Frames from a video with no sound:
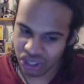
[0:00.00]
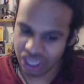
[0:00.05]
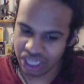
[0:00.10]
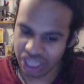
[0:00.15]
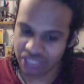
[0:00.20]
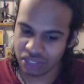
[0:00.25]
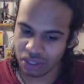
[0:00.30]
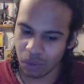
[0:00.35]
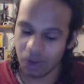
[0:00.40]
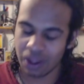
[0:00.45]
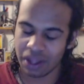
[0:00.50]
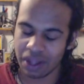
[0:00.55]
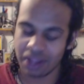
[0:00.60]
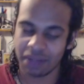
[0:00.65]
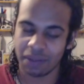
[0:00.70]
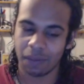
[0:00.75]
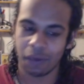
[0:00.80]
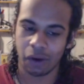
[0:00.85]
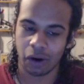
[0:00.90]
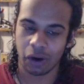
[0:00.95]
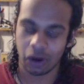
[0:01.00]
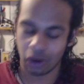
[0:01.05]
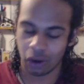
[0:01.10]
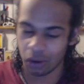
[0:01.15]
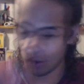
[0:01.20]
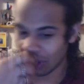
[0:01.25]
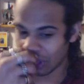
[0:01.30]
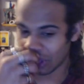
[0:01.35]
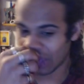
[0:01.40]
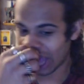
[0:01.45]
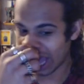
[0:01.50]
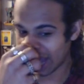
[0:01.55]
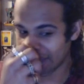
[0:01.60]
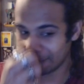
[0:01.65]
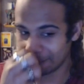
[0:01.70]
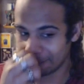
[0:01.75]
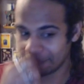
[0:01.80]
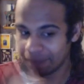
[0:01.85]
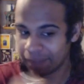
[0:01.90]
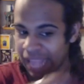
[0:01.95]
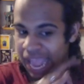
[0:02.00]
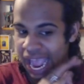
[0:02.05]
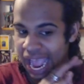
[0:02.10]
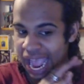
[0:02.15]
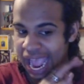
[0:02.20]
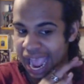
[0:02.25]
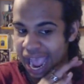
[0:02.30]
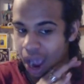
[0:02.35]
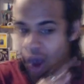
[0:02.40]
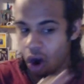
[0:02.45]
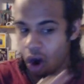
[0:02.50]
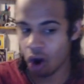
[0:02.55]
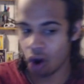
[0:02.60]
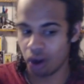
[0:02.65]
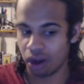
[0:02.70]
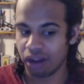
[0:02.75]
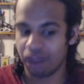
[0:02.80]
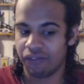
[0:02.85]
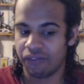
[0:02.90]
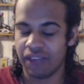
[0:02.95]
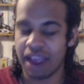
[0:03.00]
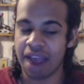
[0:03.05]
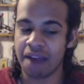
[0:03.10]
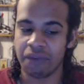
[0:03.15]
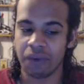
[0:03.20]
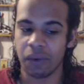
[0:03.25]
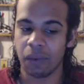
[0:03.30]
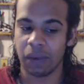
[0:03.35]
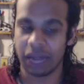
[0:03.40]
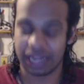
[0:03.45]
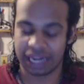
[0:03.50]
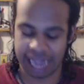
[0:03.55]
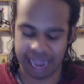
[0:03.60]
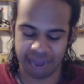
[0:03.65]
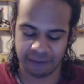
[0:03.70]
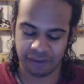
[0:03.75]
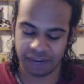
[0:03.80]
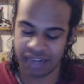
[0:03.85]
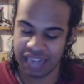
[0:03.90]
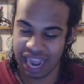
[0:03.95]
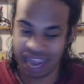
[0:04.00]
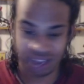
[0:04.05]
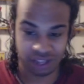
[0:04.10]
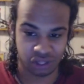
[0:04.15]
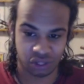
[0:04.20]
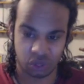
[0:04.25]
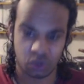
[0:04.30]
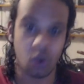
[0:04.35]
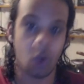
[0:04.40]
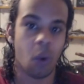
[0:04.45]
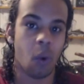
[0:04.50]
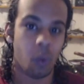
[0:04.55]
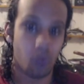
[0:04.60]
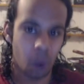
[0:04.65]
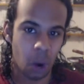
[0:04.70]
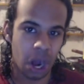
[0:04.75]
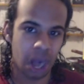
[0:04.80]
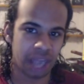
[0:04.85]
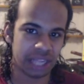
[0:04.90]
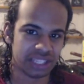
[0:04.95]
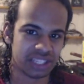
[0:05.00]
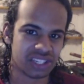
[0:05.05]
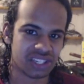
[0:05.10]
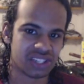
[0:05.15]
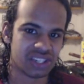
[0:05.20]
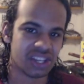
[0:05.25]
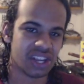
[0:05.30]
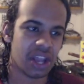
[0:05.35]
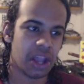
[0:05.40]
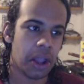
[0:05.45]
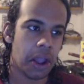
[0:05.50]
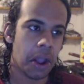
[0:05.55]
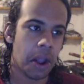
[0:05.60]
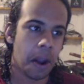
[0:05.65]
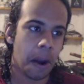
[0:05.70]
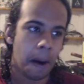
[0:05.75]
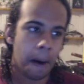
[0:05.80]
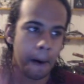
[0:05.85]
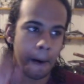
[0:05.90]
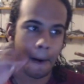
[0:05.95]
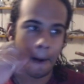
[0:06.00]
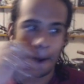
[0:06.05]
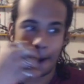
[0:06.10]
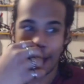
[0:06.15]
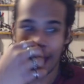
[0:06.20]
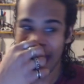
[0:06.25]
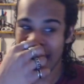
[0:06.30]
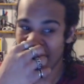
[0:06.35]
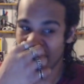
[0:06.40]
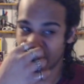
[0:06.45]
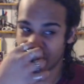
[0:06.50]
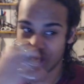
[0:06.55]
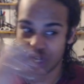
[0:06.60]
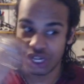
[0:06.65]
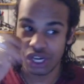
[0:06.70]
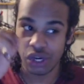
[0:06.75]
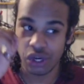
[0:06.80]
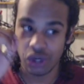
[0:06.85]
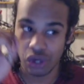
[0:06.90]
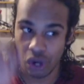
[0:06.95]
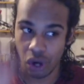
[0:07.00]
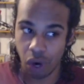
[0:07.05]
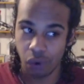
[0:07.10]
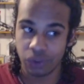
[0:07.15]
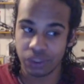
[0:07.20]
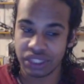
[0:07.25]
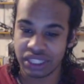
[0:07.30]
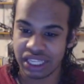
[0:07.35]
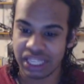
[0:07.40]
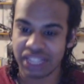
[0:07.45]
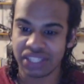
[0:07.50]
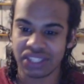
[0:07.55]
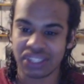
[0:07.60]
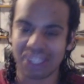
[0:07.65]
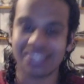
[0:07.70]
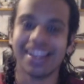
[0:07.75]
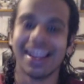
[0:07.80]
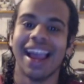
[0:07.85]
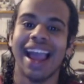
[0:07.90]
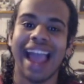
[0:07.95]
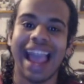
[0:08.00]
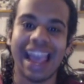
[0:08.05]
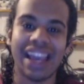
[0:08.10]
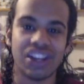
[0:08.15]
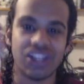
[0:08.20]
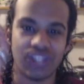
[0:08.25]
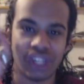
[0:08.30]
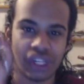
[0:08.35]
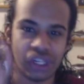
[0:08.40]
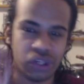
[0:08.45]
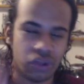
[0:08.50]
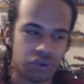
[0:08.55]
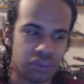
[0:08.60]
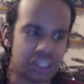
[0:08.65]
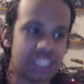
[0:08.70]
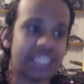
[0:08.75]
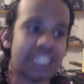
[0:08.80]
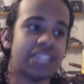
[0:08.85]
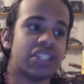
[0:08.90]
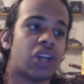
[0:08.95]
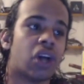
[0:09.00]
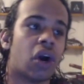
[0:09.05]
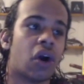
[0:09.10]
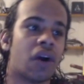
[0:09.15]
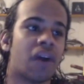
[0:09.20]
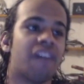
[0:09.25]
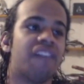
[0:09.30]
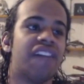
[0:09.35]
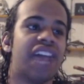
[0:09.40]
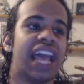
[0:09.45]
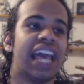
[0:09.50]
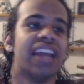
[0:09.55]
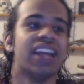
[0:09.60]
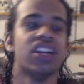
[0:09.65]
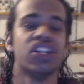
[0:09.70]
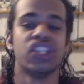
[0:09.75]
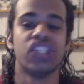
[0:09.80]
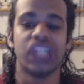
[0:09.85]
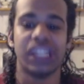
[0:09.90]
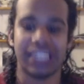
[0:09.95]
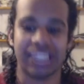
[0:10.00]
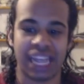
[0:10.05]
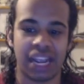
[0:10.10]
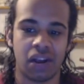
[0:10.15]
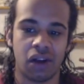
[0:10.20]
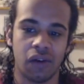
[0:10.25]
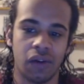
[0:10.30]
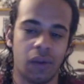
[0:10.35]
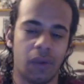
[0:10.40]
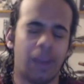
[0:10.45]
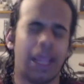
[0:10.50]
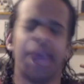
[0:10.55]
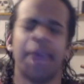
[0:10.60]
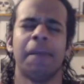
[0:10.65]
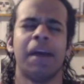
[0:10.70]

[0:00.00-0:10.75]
She's the one girl that... every guy in the school wants, and she knows this, and she uses it to her advantage to take over the world.